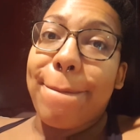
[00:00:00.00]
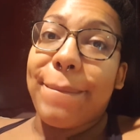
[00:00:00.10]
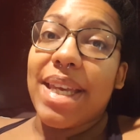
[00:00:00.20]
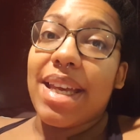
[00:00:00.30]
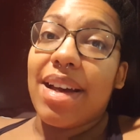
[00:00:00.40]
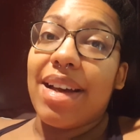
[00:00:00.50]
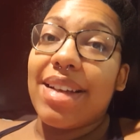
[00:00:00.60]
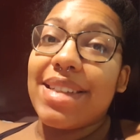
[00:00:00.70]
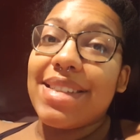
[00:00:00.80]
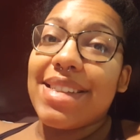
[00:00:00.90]

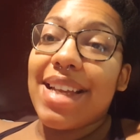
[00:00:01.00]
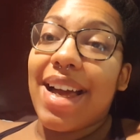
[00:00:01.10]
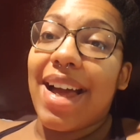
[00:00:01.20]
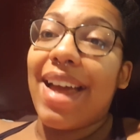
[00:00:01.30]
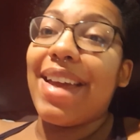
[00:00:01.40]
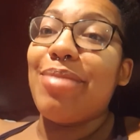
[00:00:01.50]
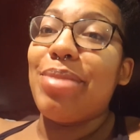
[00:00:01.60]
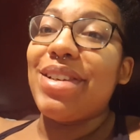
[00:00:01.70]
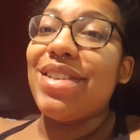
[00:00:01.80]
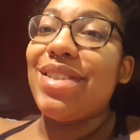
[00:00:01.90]
because I had
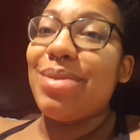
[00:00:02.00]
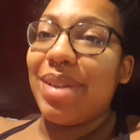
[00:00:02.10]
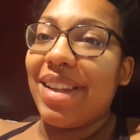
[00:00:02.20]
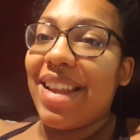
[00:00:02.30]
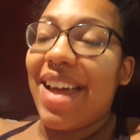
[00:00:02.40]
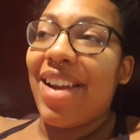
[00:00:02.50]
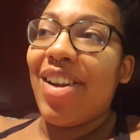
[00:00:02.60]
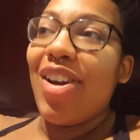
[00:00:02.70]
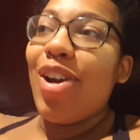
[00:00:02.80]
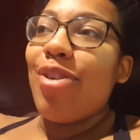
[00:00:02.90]
been doing that
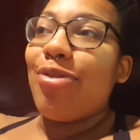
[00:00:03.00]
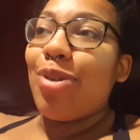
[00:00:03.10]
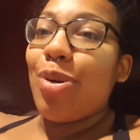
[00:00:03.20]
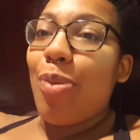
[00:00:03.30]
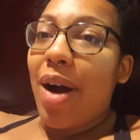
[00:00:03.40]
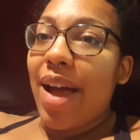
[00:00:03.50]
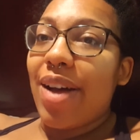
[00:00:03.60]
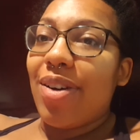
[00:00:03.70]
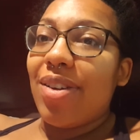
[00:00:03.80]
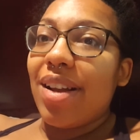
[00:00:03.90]
for a
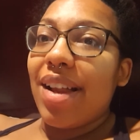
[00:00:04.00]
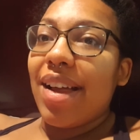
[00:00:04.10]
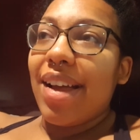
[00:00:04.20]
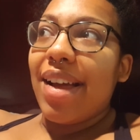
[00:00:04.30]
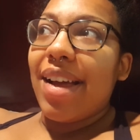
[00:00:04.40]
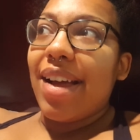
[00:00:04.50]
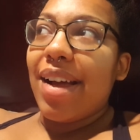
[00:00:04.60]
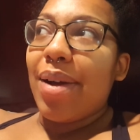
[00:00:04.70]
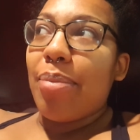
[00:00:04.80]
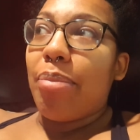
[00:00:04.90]
while
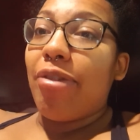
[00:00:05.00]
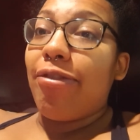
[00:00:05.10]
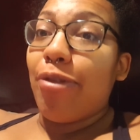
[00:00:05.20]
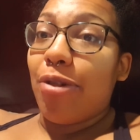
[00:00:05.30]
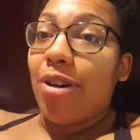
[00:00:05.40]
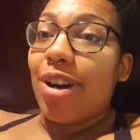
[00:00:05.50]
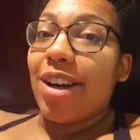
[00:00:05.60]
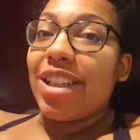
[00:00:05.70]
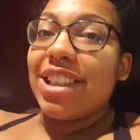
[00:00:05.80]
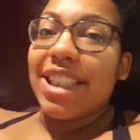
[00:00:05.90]

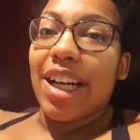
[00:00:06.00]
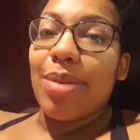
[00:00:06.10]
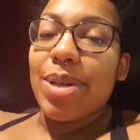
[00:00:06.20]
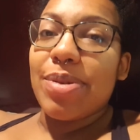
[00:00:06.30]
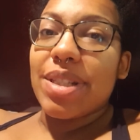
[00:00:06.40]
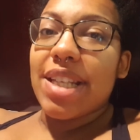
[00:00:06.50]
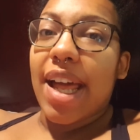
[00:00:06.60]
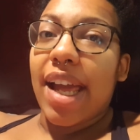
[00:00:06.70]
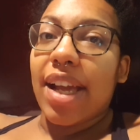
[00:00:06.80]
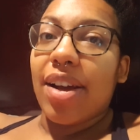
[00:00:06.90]
before Jeremy was
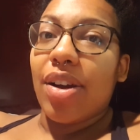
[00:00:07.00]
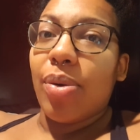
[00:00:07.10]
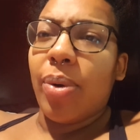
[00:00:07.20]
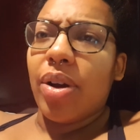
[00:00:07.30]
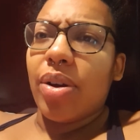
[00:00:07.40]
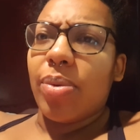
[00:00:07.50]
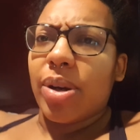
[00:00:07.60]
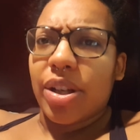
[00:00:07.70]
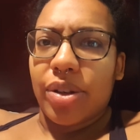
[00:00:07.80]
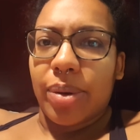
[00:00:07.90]
like, what
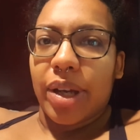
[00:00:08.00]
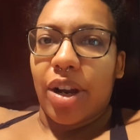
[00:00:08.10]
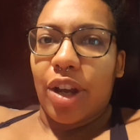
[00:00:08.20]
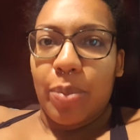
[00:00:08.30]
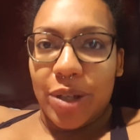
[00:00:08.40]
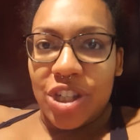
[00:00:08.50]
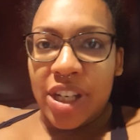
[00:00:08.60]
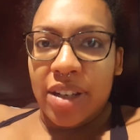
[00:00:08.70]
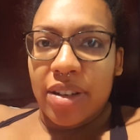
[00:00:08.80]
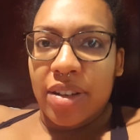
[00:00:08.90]
are you doing? Are you pushing?